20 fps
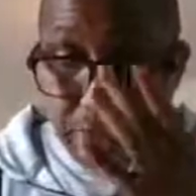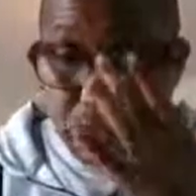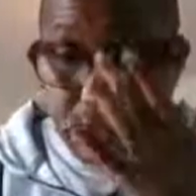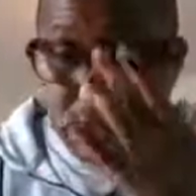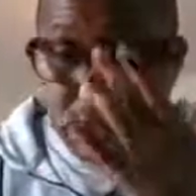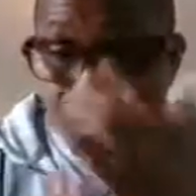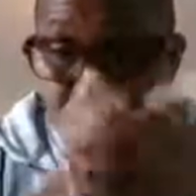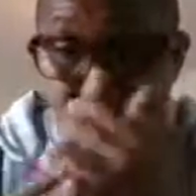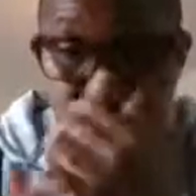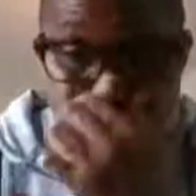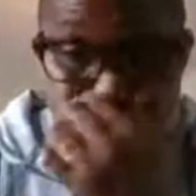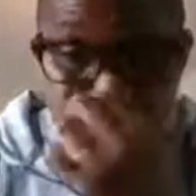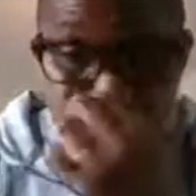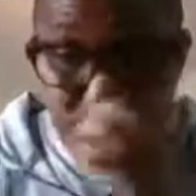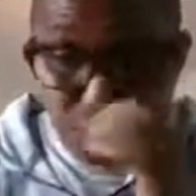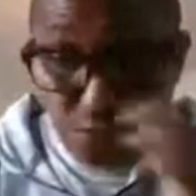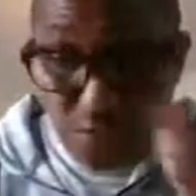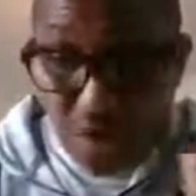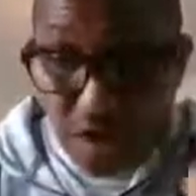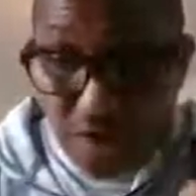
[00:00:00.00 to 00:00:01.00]
This is like
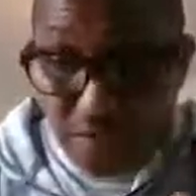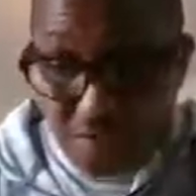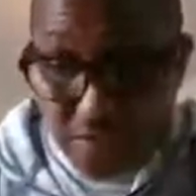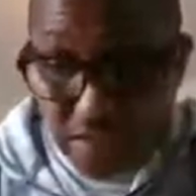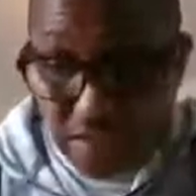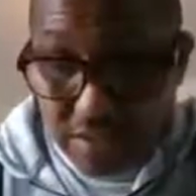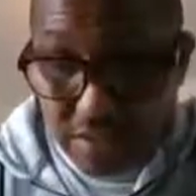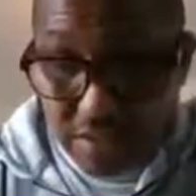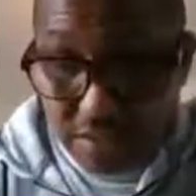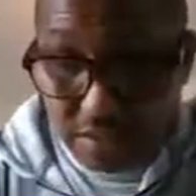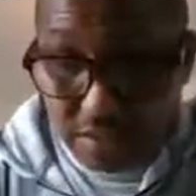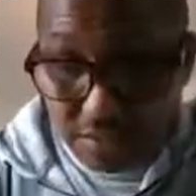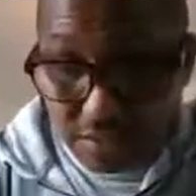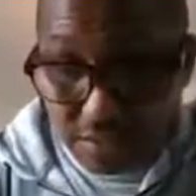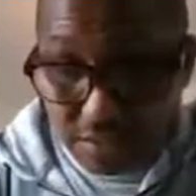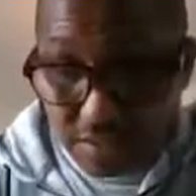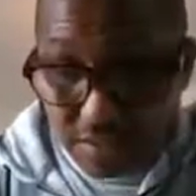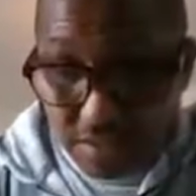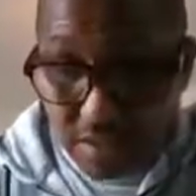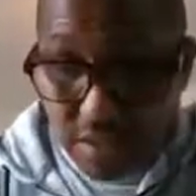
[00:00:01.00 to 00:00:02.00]
a new African.
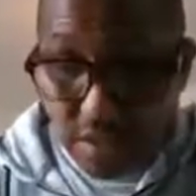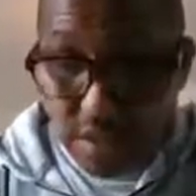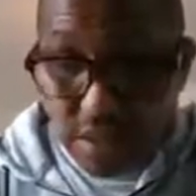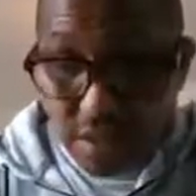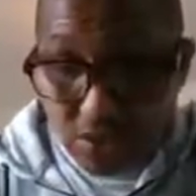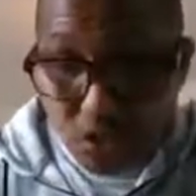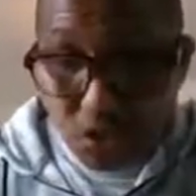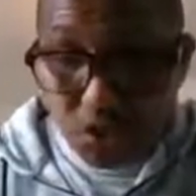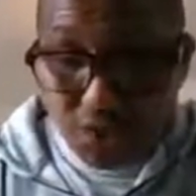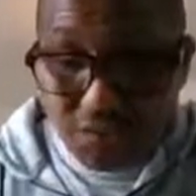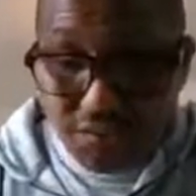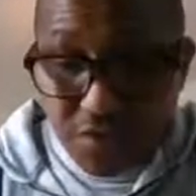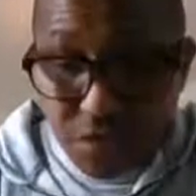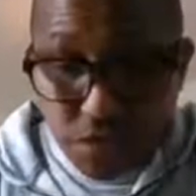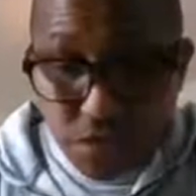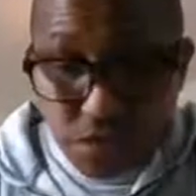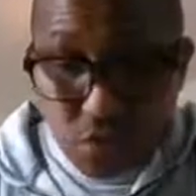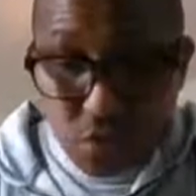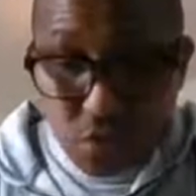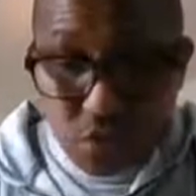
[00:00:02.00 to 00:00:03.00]
It's not
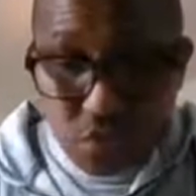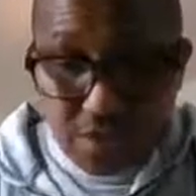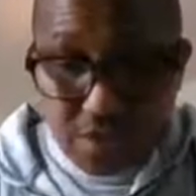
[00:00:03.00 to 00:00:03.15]
even new.